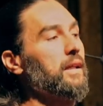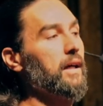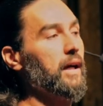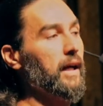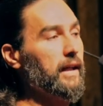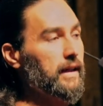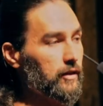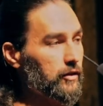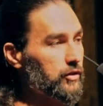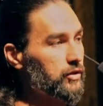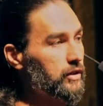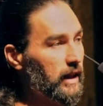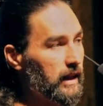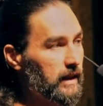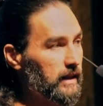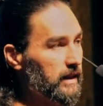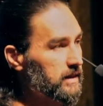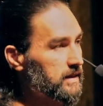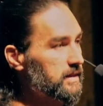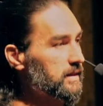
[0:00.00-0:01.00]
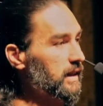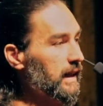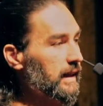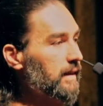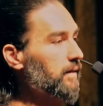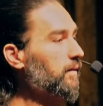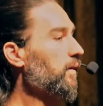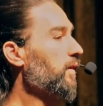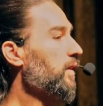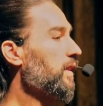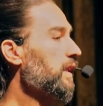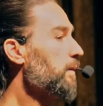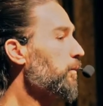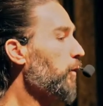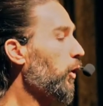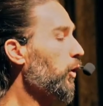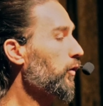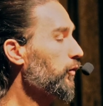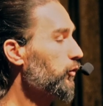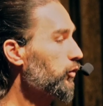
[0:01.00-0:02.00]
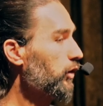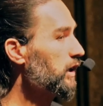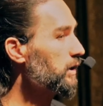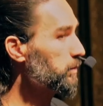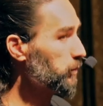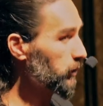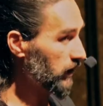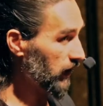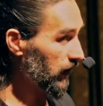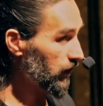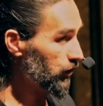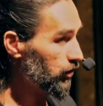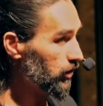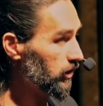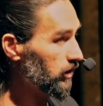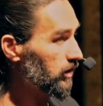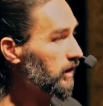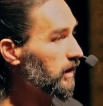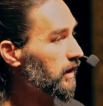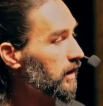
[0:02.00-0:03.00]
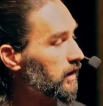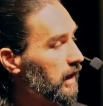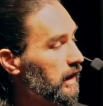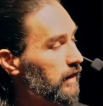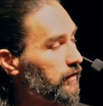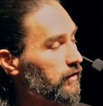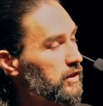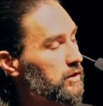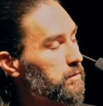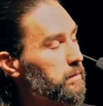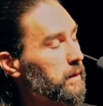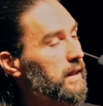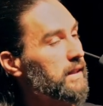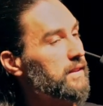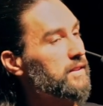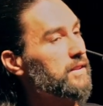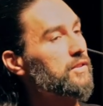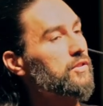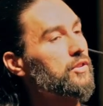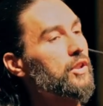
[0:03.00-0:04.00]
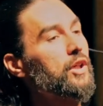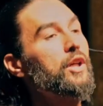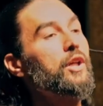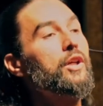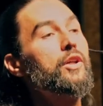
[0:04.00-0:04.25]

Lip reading: I understand it's like the mode of transportation in a lot of these places.